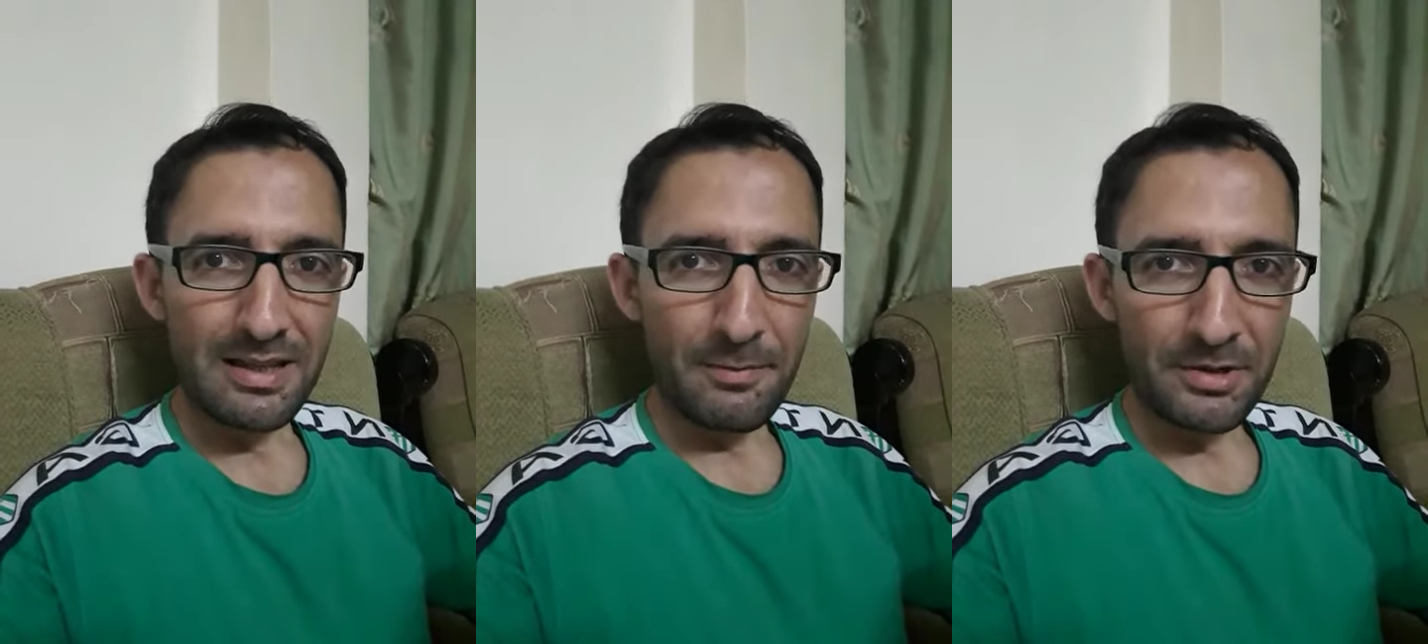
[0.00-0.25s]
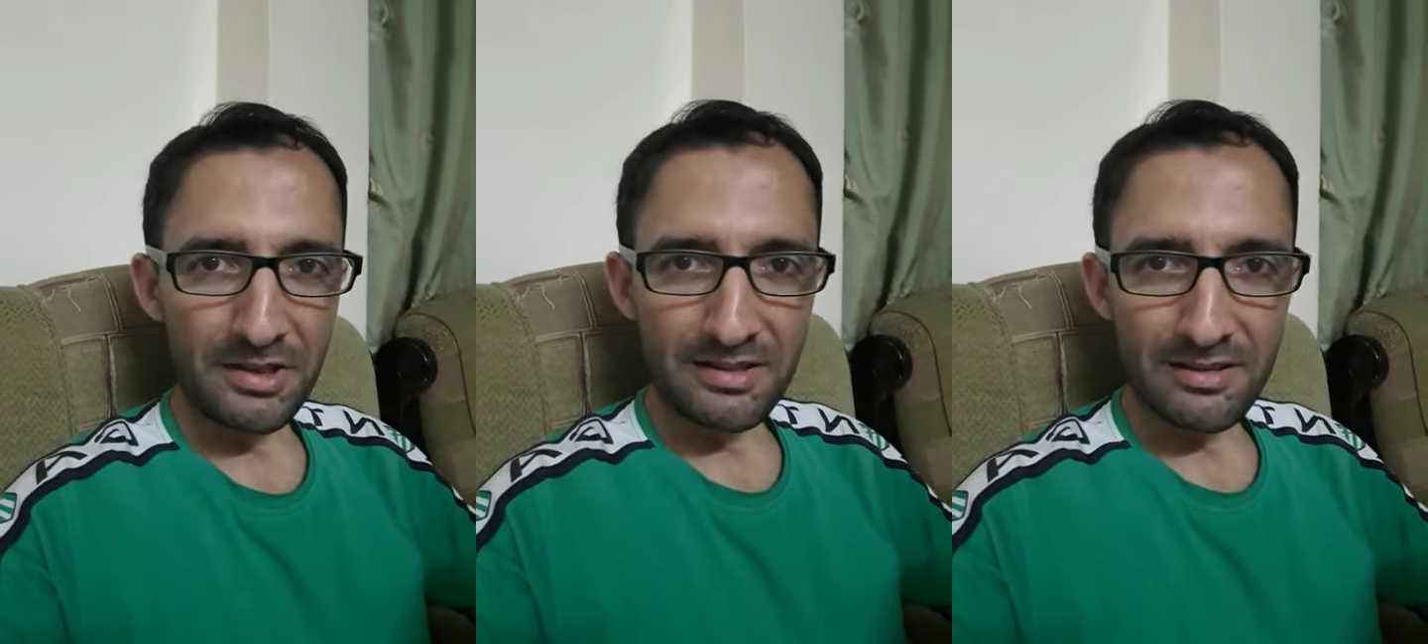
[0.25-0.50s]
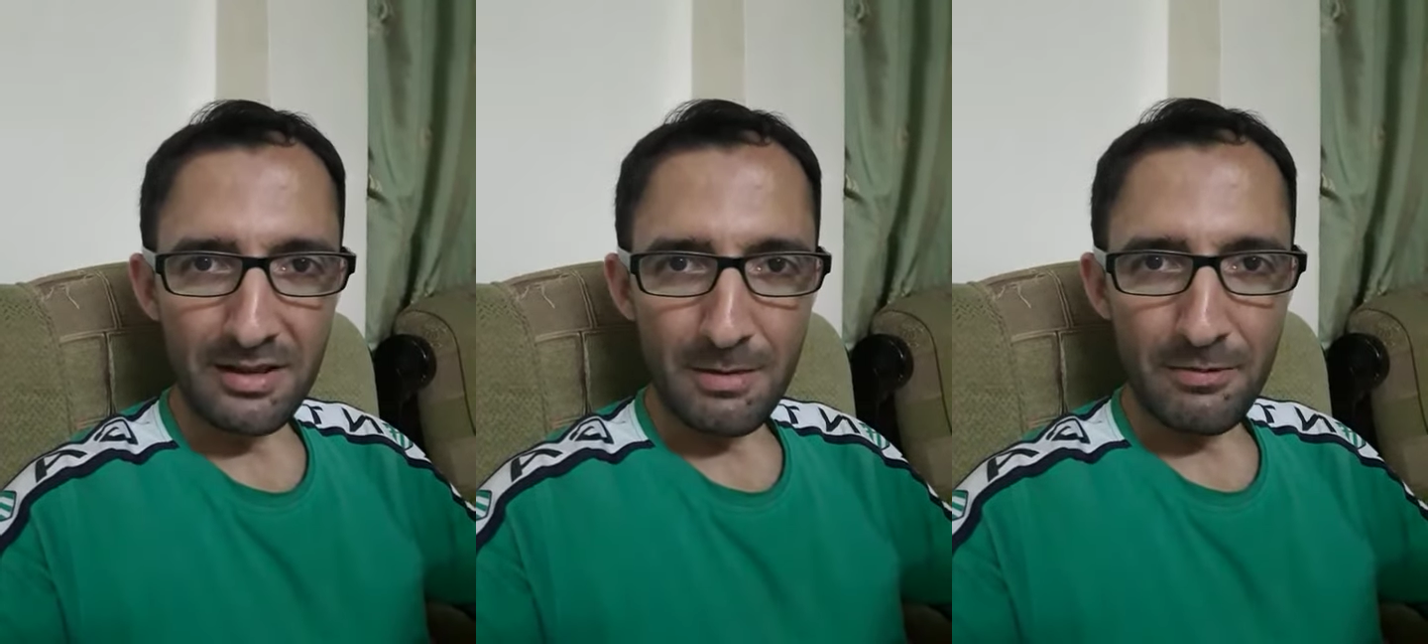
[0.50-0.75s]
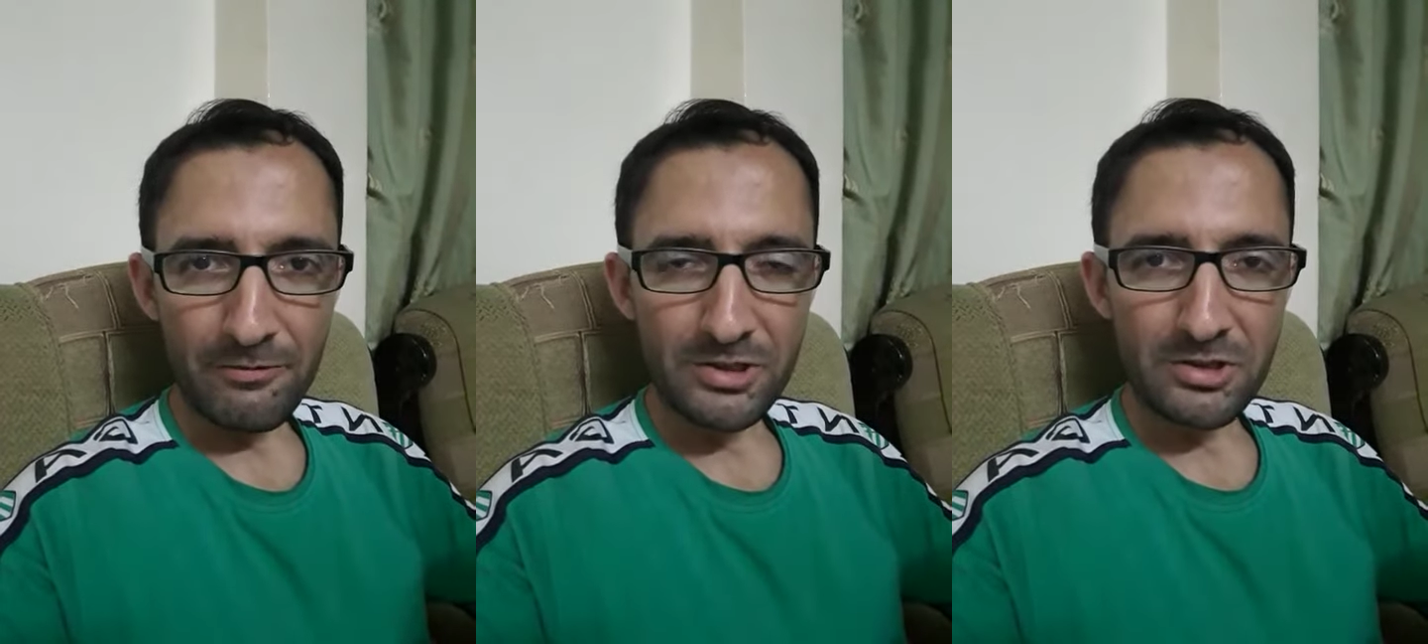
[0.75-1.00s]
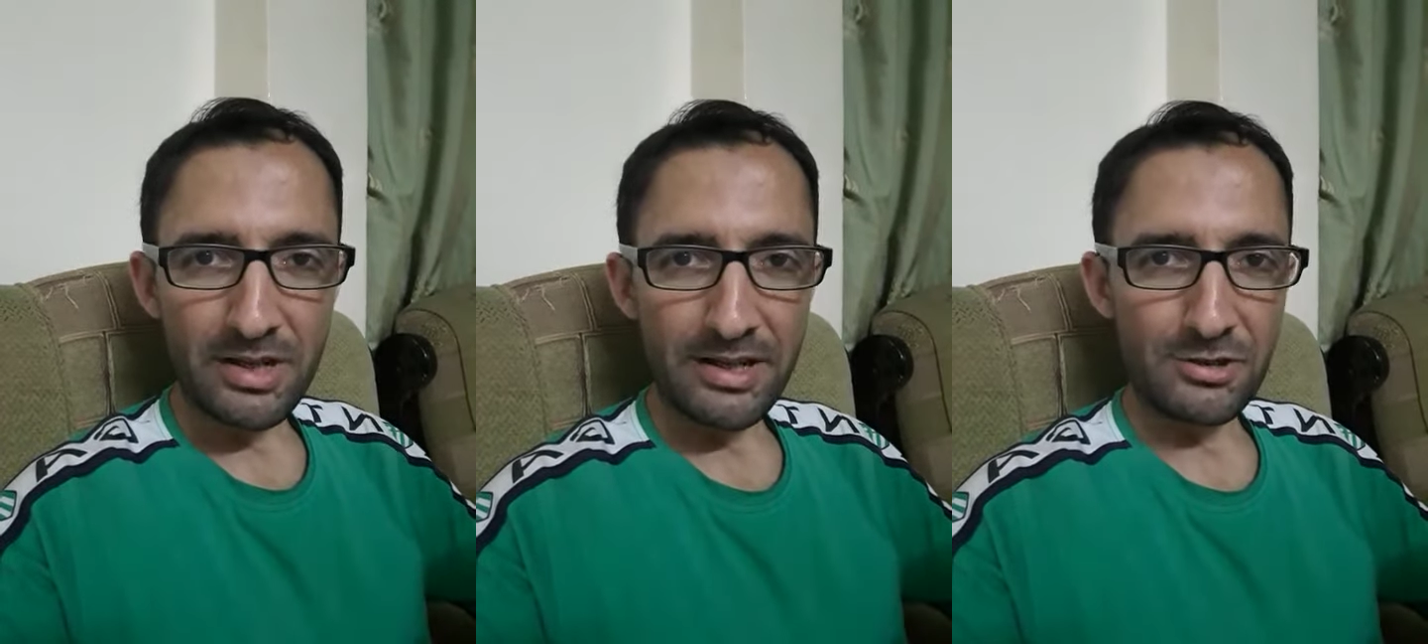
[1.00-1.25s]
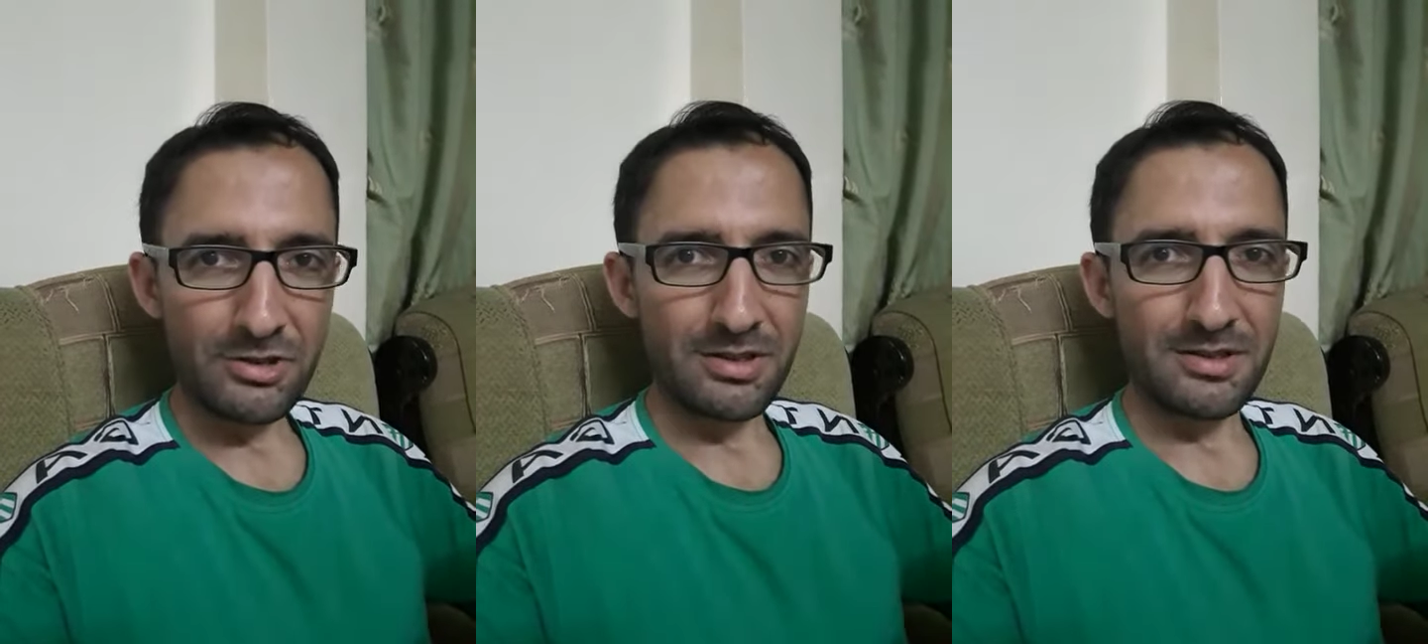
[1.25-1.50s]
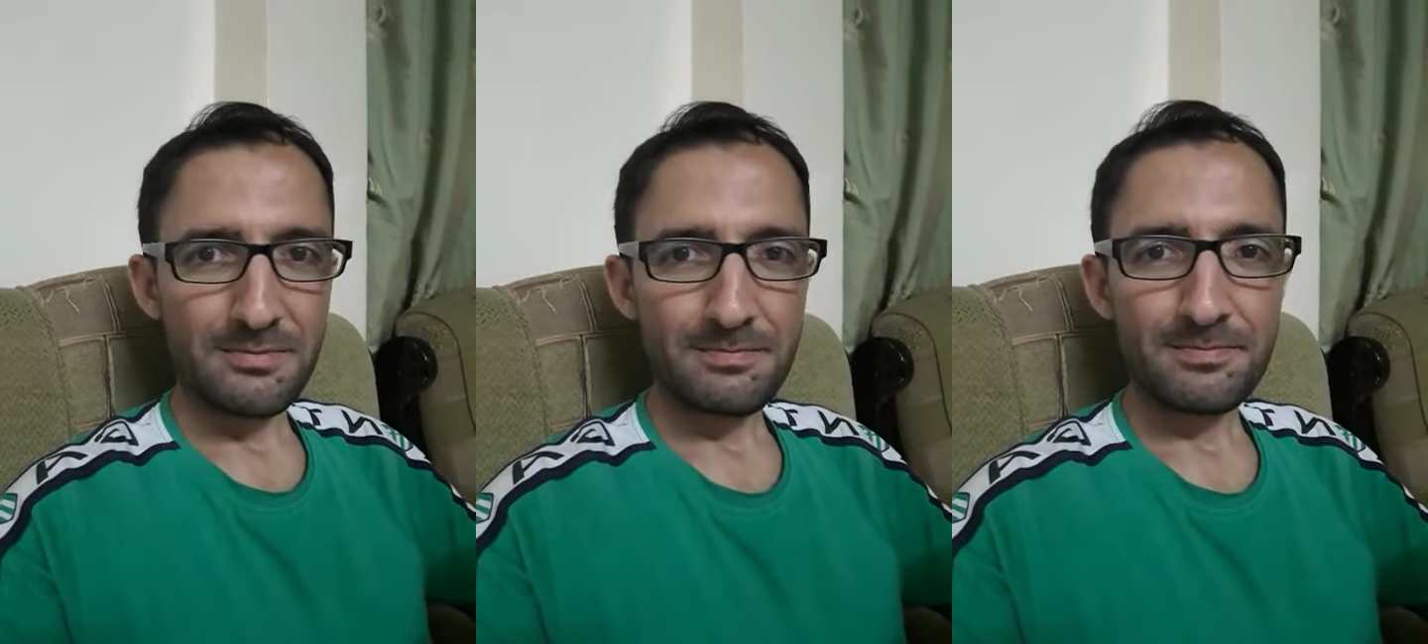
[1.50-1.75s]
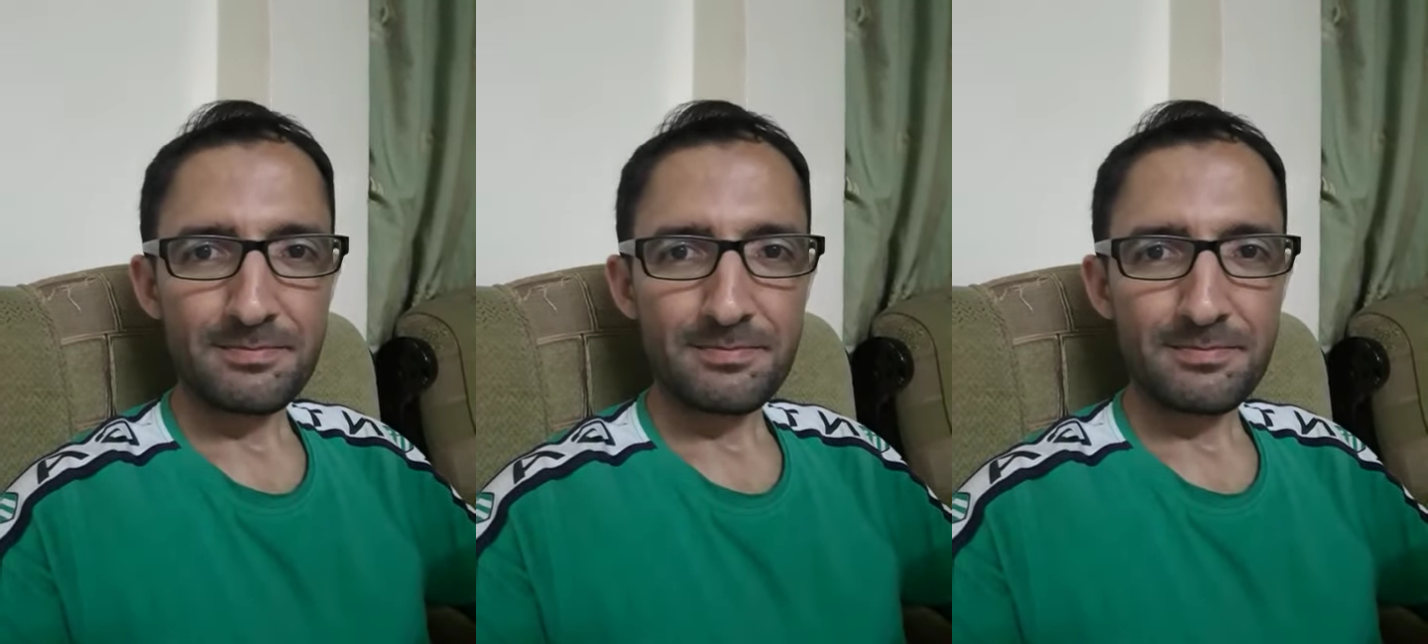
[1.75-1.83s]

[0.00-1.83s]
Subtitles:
American Club of Education